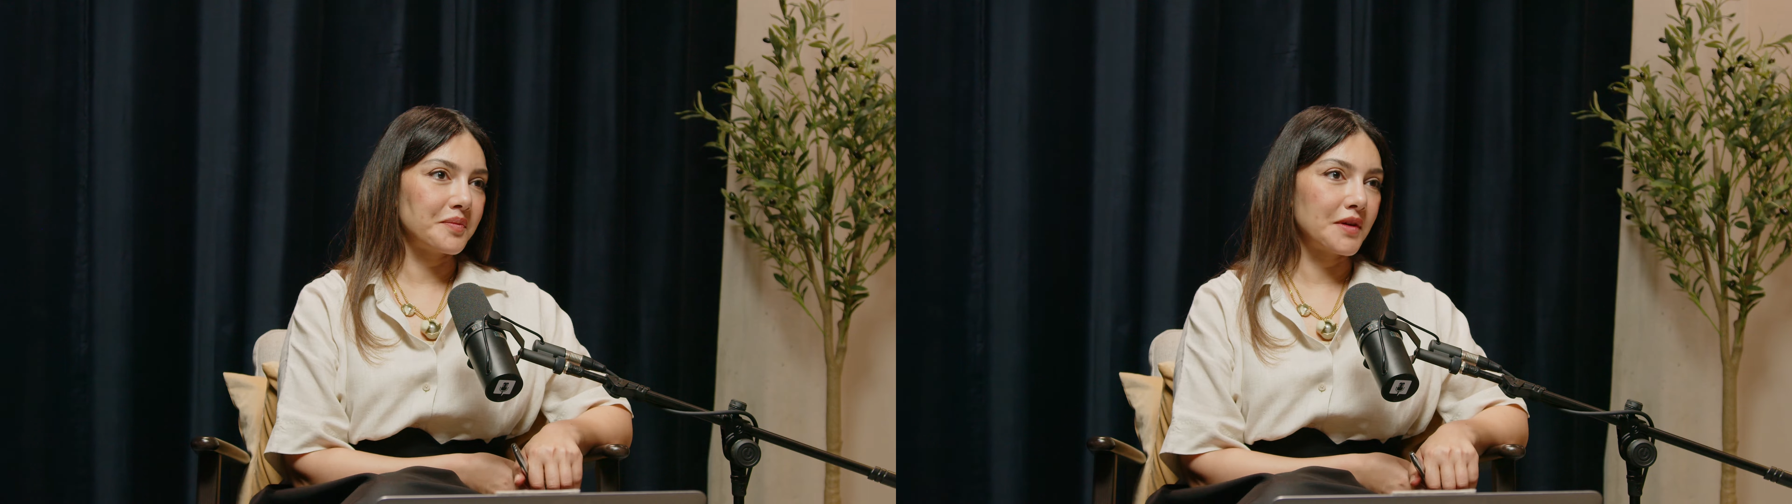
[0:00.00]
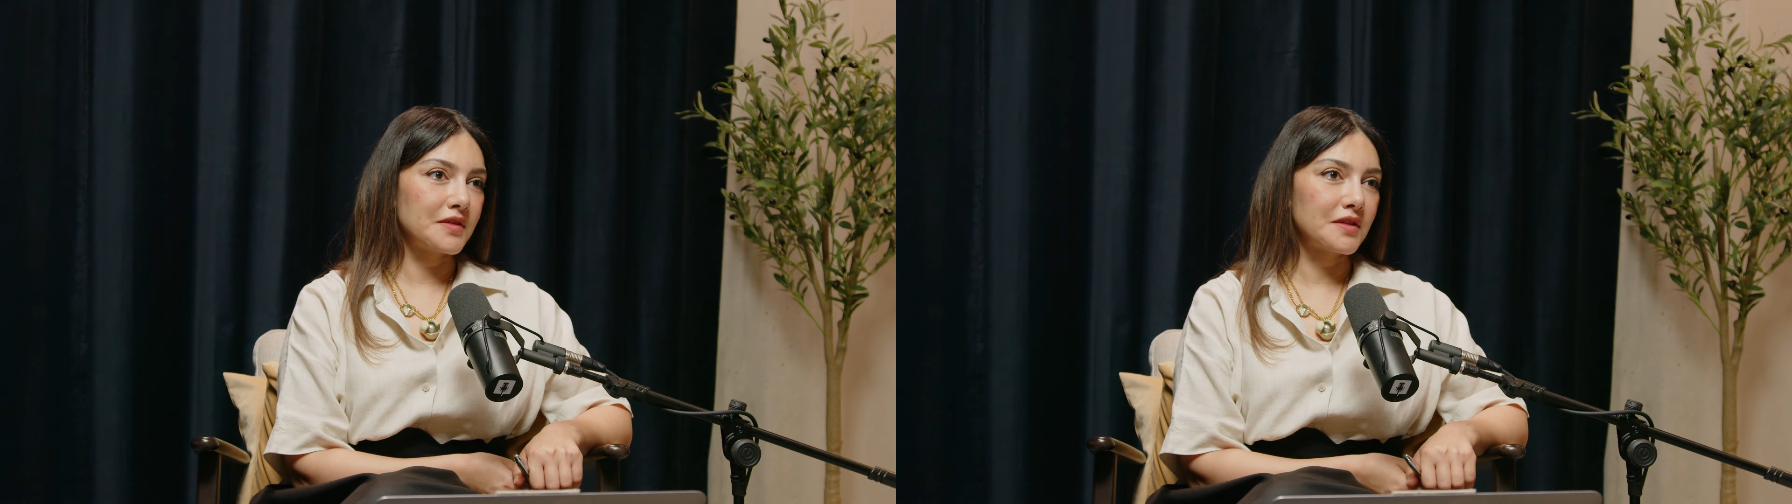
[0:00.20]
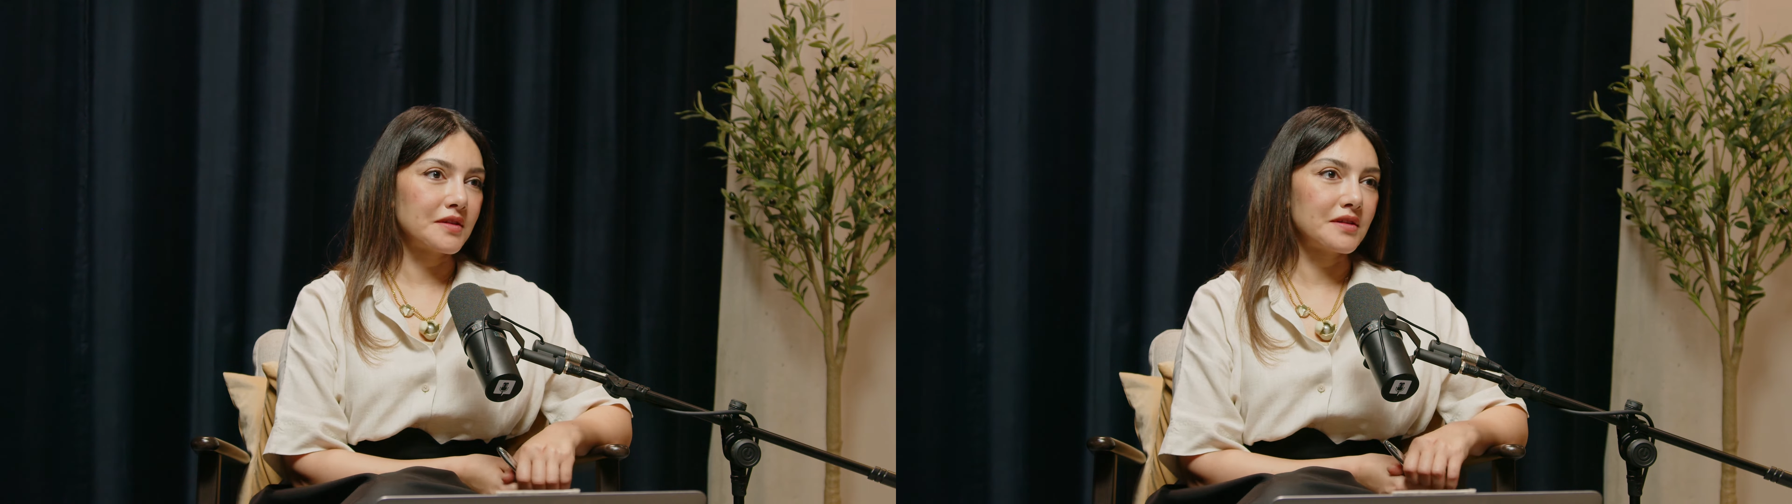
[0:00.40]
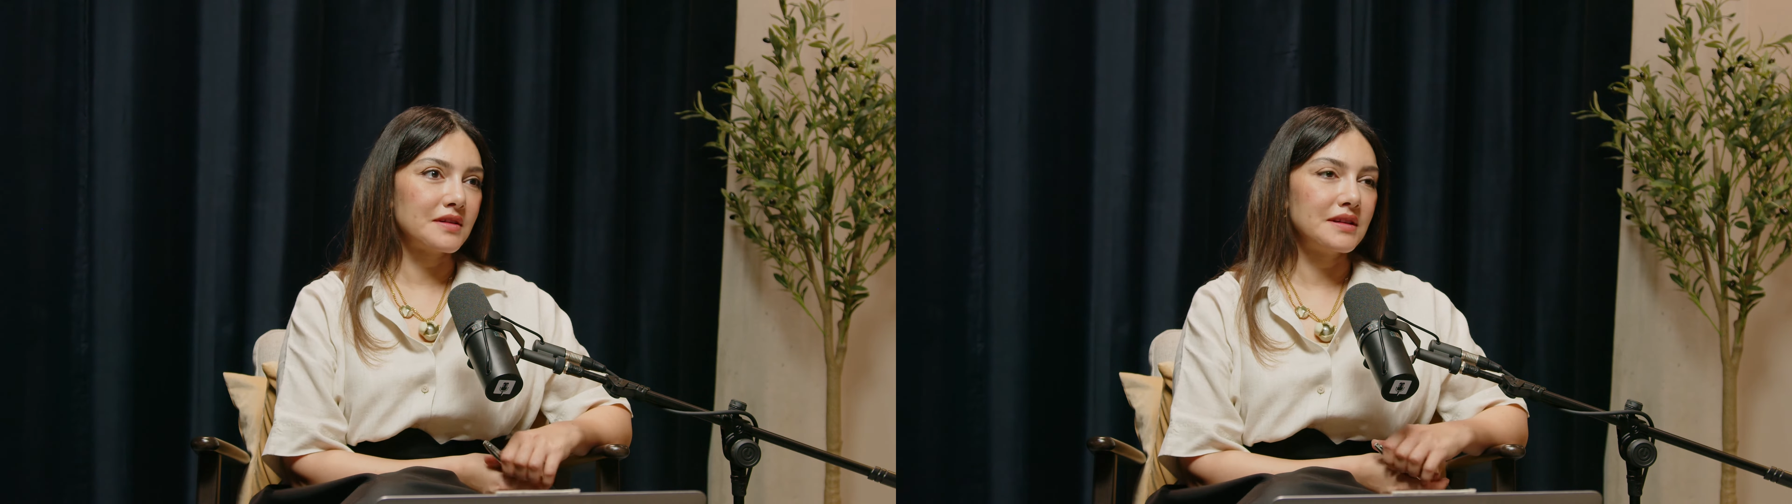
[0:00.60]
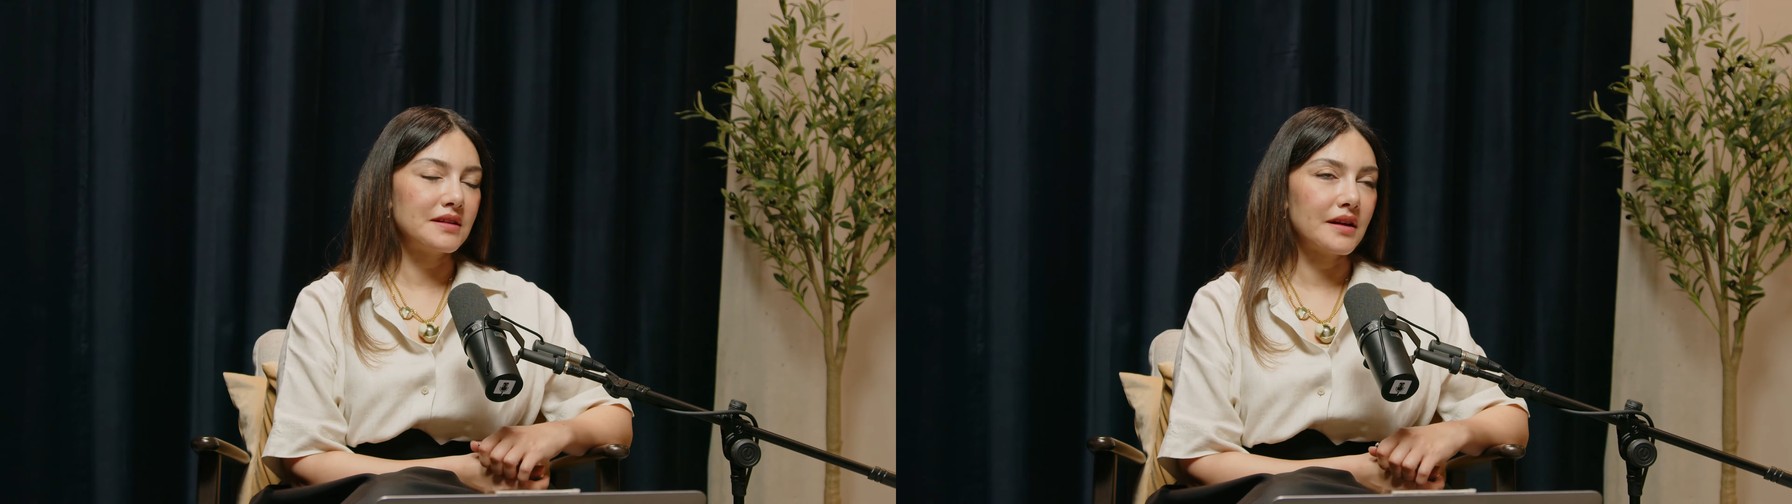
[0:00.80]
personal
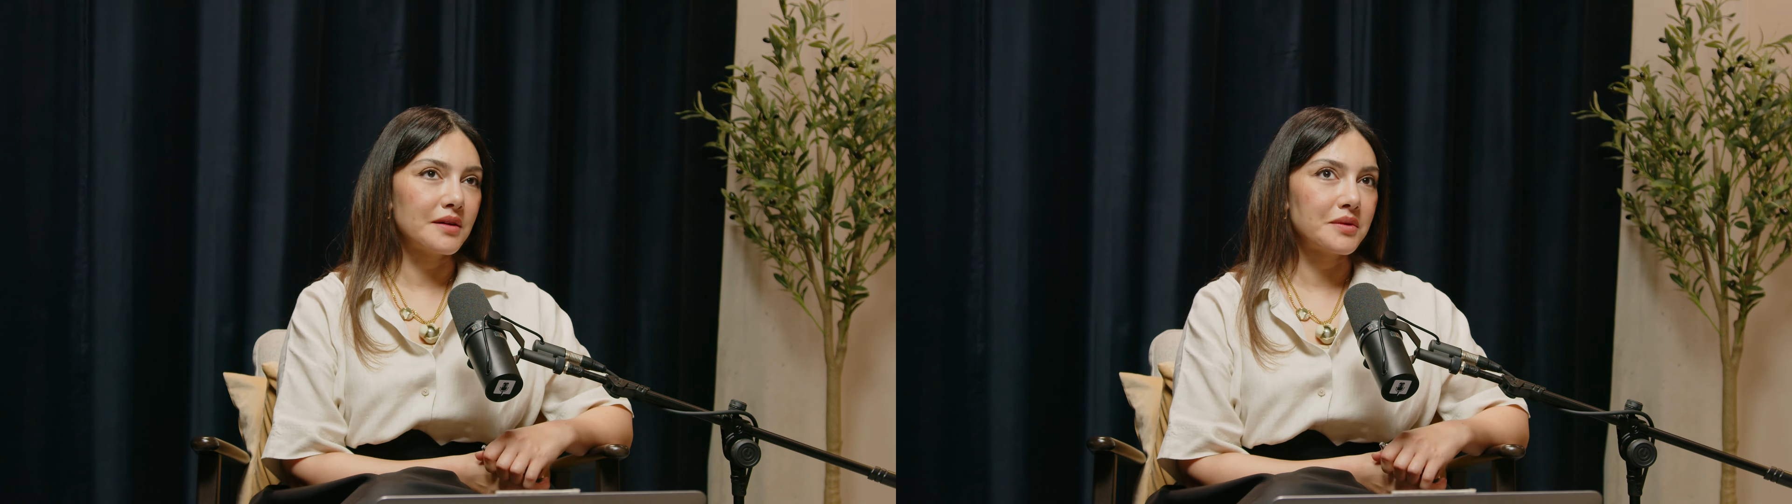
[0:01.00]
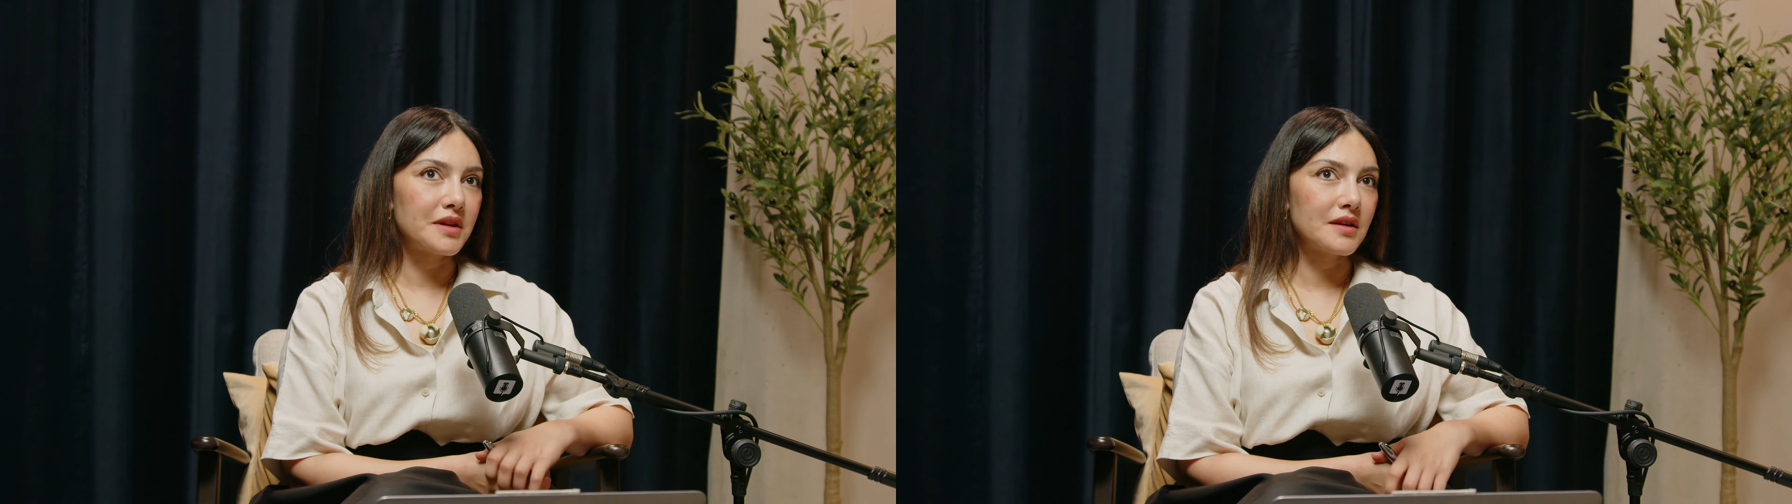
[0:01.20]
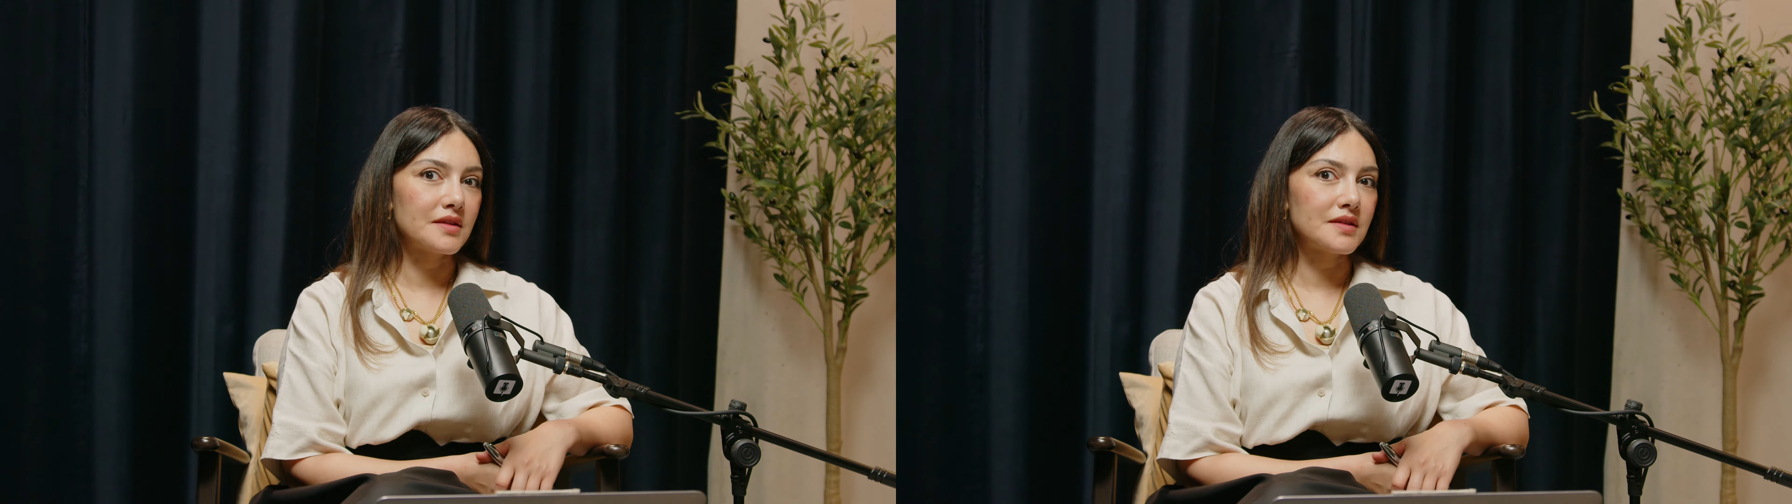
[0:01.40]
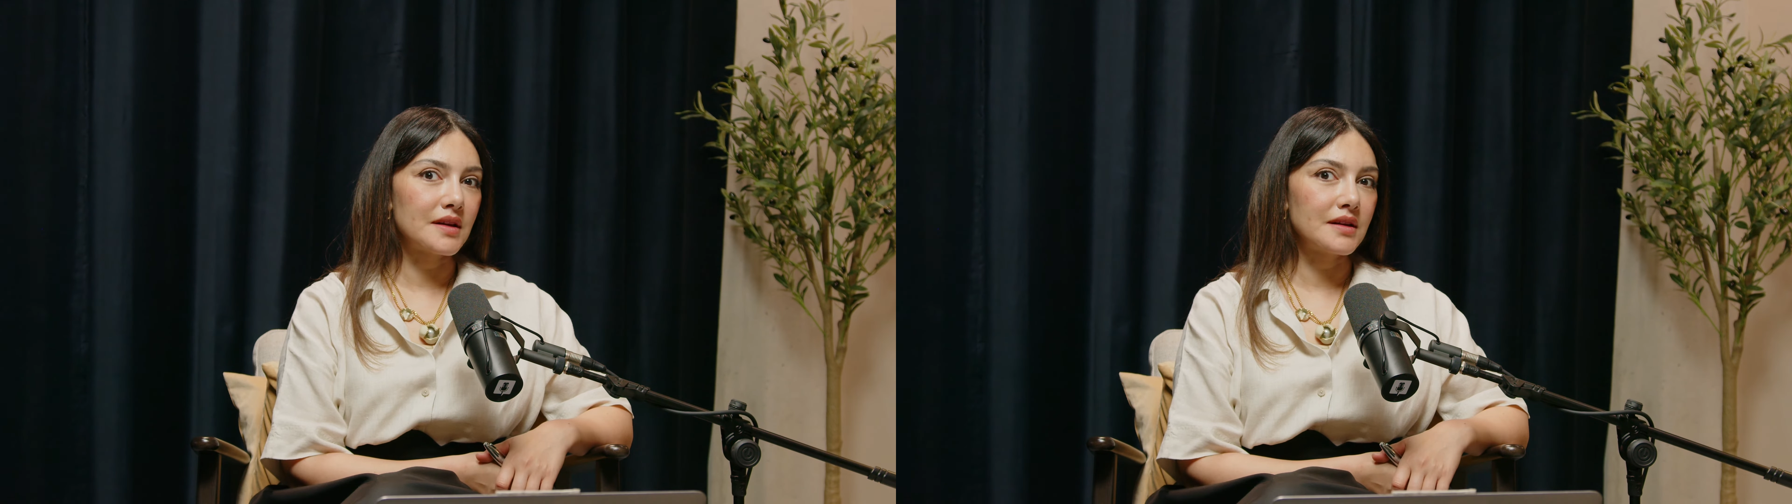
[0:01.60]
detail with us,